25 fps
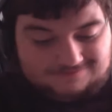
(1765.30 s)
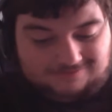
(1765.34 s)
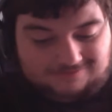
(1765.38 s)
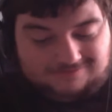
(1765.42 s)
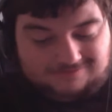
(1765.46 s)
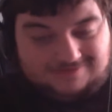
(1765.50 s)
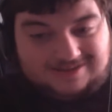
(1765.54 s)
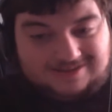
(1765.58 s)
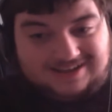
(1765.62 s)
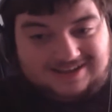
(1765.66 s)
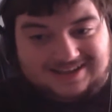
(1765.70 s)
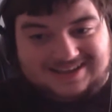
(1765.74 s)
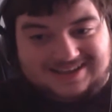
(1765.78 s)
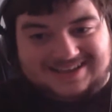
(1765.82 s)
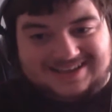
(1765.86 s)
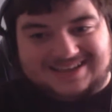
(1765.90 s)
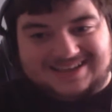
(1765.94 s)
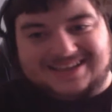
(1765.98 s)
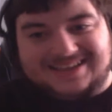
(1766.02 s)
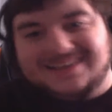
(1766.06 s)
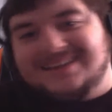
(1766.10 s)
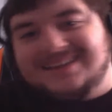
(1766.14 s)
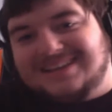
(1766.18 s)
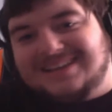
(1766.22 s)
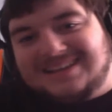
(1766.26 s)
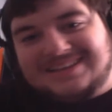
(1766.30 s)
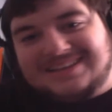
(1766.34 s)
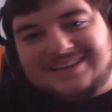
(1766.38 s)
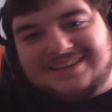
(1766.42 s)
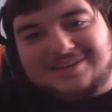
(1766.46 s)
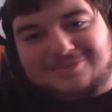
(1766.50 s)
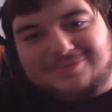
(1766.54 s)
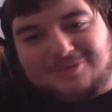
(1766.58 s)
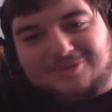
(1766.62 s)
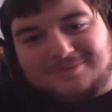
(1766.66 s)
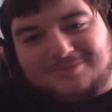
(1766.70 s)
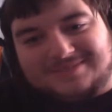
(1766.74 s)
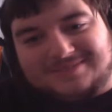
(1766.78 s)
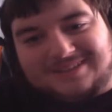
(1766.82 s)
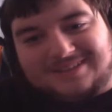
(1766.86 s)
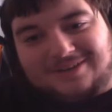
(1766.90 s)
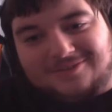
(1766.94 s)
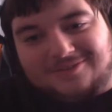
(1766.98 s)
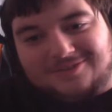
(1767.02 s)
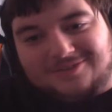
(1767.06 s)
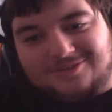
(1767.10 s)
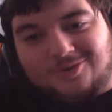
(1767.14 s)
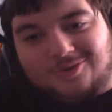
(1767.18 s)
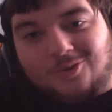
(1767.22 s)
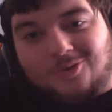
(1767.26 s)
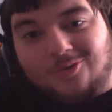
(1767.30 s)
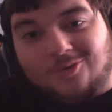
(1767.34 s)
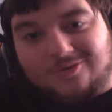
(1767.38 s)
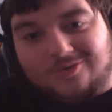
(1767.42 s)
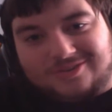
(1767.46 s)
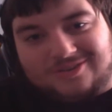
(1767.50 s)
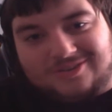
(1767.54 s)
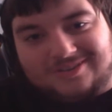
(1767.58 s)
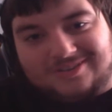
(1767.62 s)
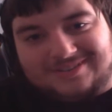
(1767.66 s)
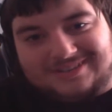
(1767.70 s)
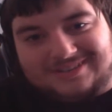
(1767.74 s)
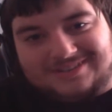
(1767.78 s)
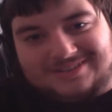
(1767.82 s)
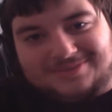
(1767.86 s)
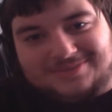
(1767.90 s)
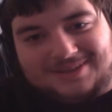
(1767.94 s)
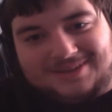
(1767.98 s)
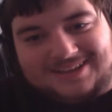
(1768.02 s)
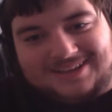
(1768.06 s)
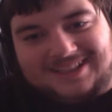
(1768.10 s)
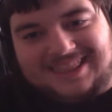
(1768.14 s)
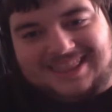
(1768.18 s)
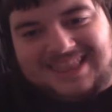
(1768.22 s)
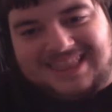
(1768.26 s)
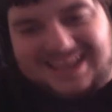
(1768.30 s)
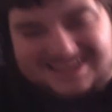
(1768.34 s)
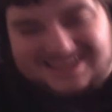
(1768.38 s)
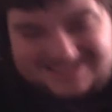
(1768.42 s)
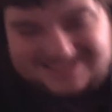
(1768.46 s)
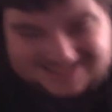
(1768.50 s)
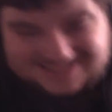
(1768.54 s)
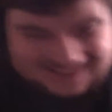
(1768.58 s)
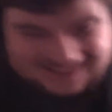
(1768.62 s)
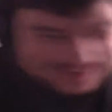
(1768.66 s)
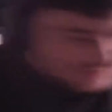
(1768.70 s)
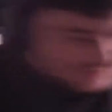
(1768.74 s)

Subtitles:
The only problem is now I've got to organise it into my collection.